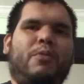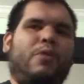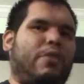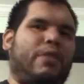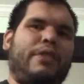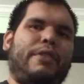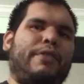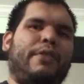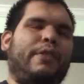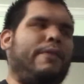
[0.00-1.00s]
or just
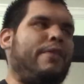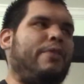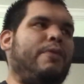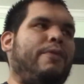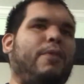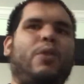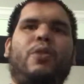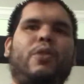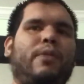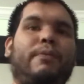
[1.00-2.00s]
going through
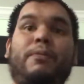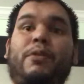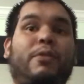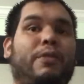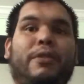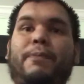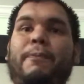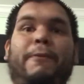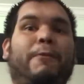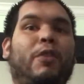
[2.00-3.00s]
just
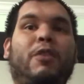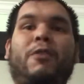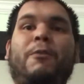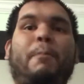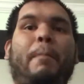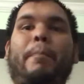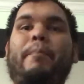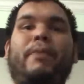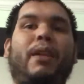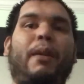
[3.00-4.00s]
full
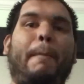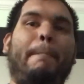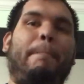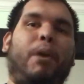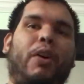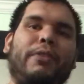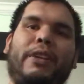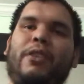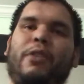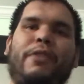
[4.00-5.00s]
balls
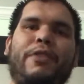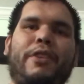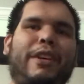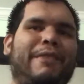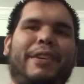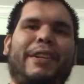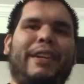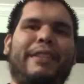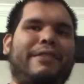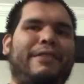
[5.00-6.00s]
out overdrive, then
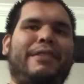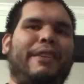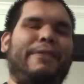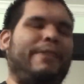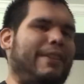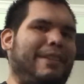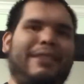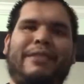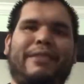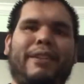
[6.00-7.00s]

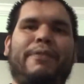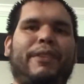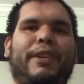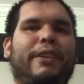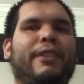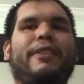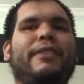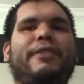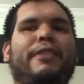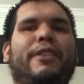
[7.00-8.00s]
this is definitely a good
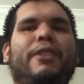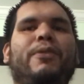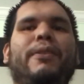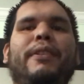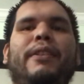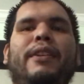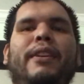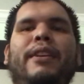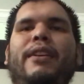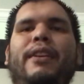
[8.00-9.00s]
guitar to go with.
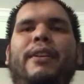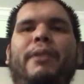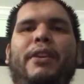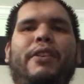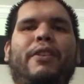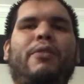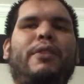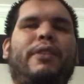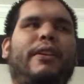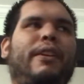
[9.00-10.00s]
I mean, you could go
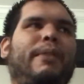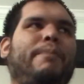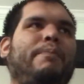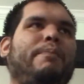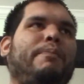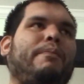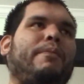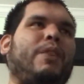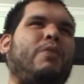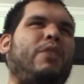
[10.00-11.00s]
with the
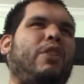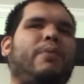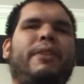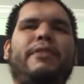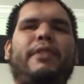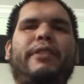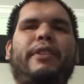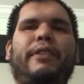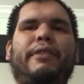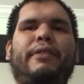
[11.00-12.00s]
Omen
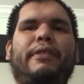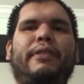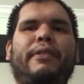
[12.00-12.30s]
series,